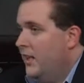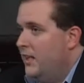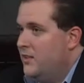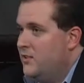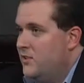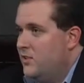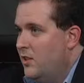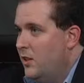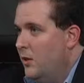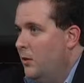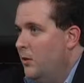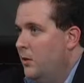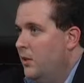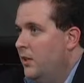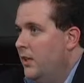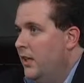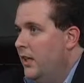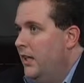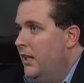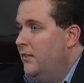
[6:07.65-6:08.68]
And so
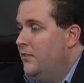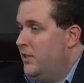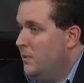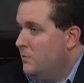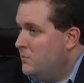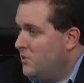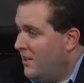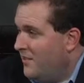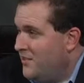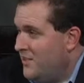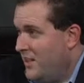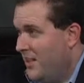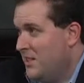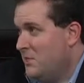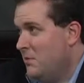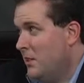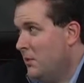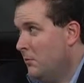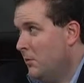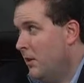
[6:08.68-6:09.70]
if Tim James
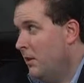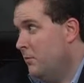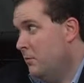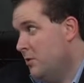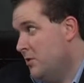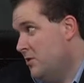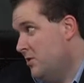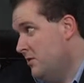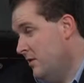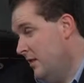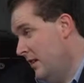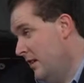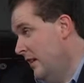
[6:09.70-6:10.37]
does make the runoff, which